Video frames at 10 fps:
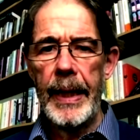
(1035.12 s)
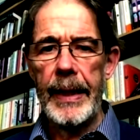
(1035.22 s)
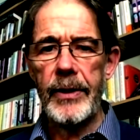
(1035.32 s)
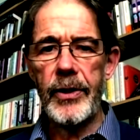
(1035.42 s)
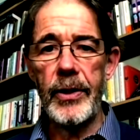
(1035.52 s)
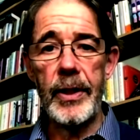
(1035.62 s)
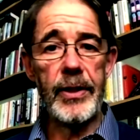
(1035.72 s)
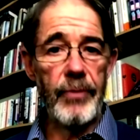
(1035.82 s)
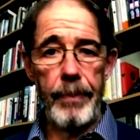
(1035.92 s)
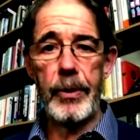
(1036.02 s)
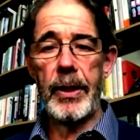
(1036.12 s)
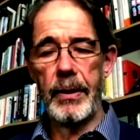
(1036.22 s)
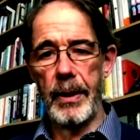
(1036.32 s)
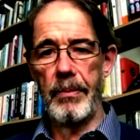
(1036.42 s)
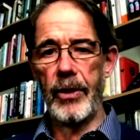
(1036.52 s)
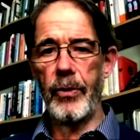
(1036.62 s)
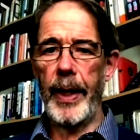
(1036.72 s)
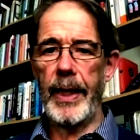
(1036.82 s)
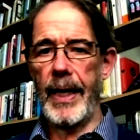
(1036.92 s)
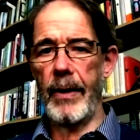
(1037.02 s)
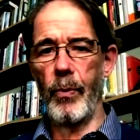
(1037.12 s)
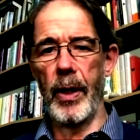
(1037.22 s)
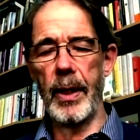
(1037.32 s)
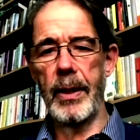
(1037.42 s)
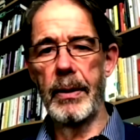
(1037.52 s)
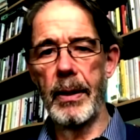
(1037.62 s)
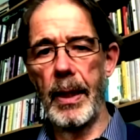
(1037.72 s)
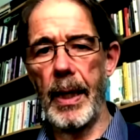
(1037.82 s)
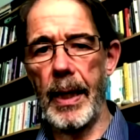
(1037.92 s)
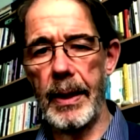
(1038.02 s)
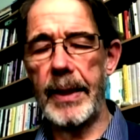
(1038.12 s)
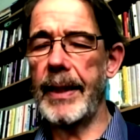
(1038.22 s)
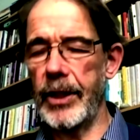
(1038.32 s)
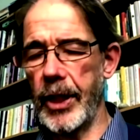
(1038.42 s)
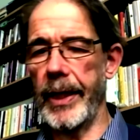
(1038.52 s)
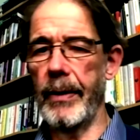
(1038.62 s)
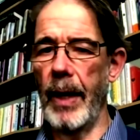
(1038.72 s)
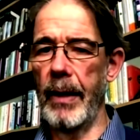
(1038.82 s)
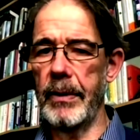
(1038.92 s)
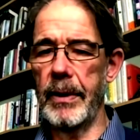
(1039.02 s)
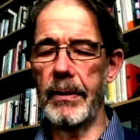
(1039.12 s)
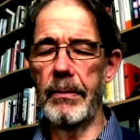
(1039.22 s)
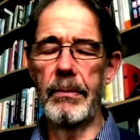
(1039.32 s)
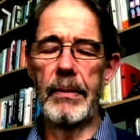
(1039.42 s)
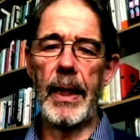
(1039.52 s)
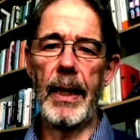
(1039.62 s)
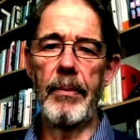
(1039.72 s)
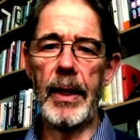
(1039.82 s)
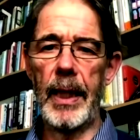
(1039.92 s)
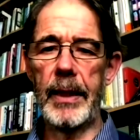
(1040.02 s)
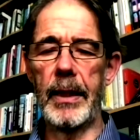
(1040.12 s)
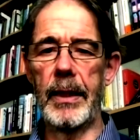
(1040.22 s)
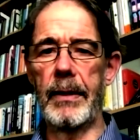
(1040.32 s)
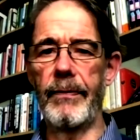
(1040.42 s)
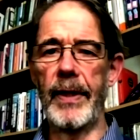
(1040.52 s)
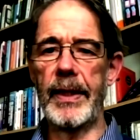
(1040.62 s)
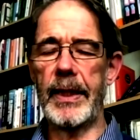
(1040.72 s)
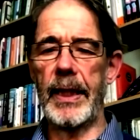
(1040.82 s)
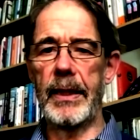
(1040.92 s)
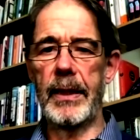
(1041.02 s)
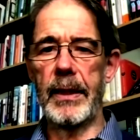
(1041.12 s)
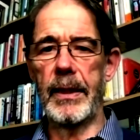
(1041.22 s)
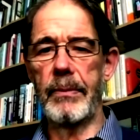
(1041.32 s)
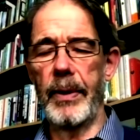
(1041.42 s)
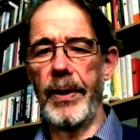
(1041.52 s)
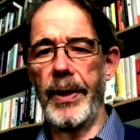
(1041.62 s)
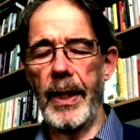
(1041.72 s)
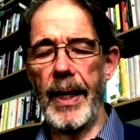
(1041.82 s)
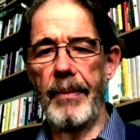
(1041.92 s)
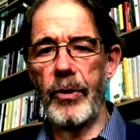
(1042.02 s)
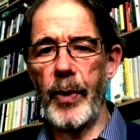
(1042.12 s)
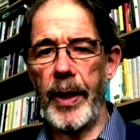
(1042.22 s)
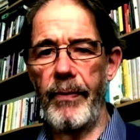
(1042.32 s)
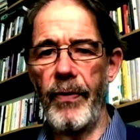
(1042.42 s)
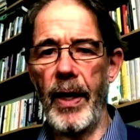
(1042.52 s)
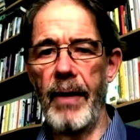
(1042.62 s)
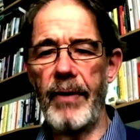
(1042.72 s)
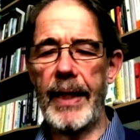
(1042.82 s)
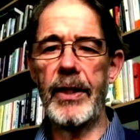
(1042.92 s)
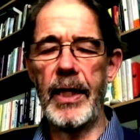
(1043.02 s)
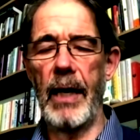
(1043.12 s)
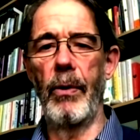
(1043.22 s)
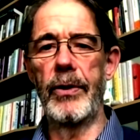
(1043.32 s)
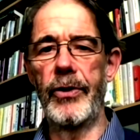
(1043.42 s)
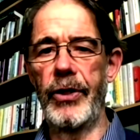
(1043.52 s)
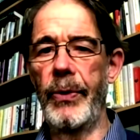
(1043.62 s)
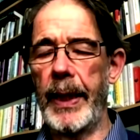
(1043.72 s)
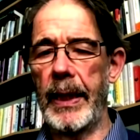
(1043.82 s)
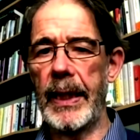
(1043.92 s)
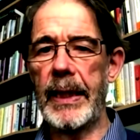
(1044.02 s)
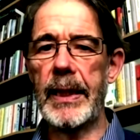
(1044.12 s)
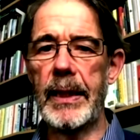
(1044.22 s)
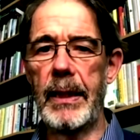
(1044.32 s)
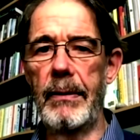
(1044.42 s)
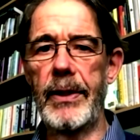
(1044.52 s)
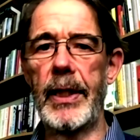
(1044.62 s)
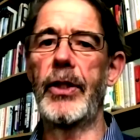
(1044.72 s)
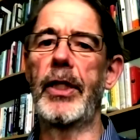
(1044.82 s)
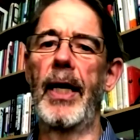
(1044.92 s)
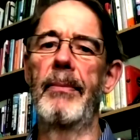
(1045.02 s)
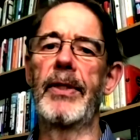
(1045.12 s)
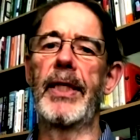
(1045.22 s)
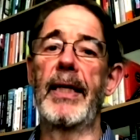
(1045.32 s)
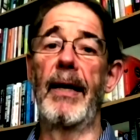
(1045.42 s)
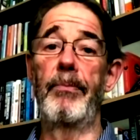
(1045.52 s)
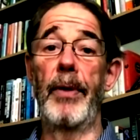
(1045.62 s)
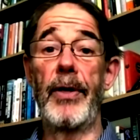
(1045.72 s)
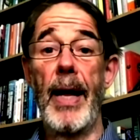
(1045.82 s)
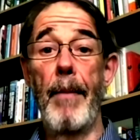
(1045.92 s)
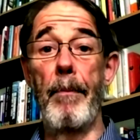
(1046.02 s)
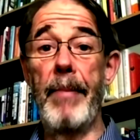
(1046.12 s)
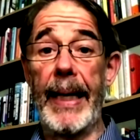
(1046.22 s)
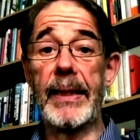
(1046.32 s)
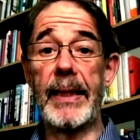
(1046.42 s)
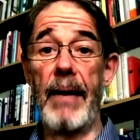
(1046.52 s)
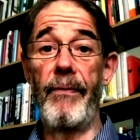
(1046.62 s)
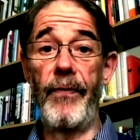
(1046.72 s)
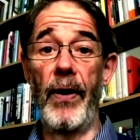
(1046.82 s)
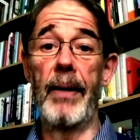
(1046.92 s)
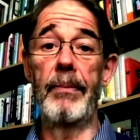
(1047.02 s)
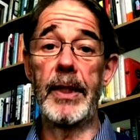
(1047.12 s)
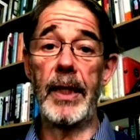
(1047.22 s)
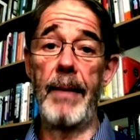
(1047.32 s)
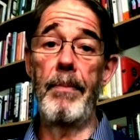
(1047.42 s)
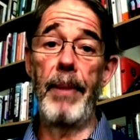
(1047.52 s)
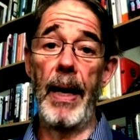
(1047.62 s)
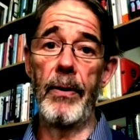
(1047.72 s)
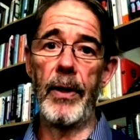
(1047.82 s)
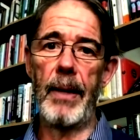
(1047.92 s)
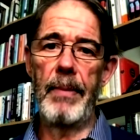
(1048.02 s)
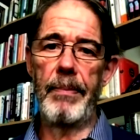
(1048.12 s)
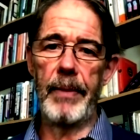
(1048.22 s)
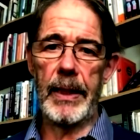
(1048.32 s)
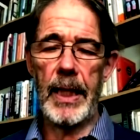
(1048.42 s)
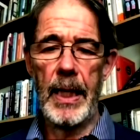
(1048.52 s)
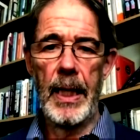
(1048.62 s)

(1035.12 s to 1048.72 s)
is to disrupt the motorway network, essentially around London in the first instance with the M25, and to go on doing this until such time as the government makes a firm, time-bound commitment